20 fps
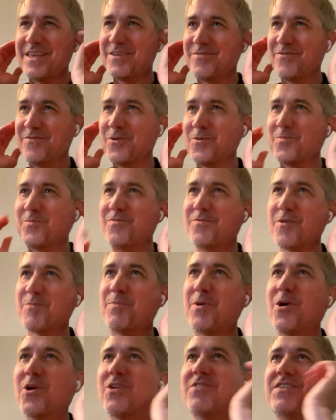think for for
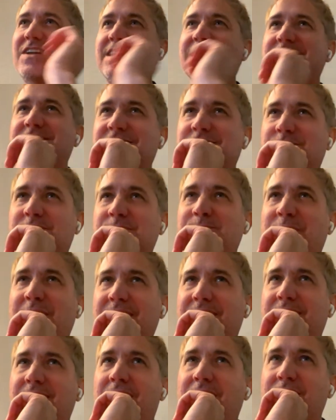part of it is just
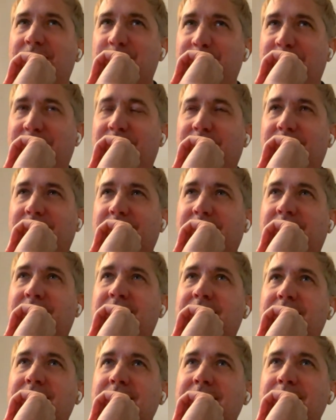depending on the period,
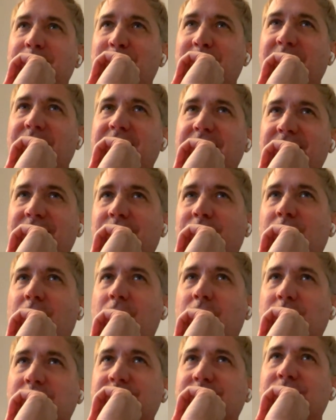but then there
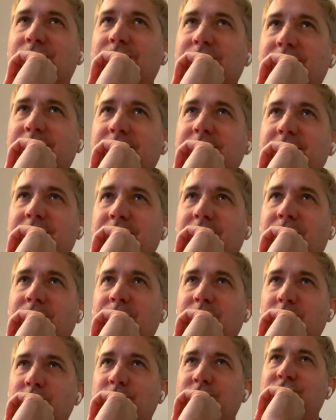are certain, you
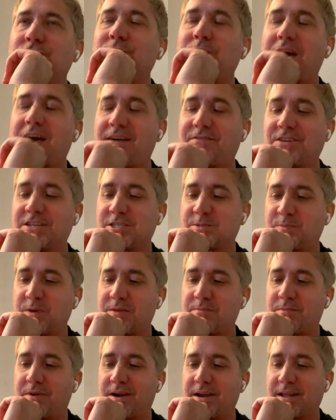know, you do have to
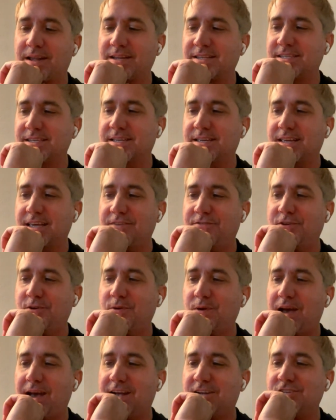spend money to if
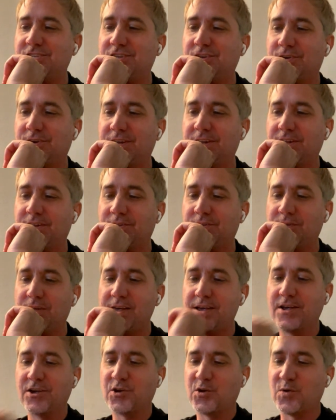you actually are going to
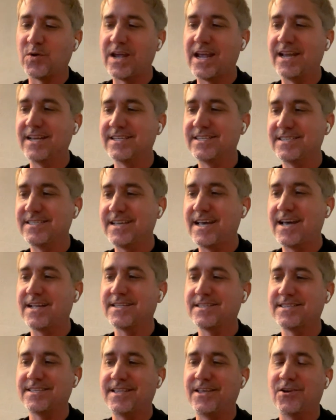create
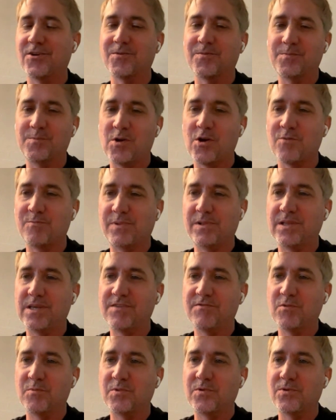sets that are are
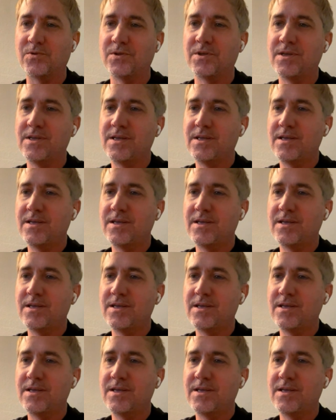believable.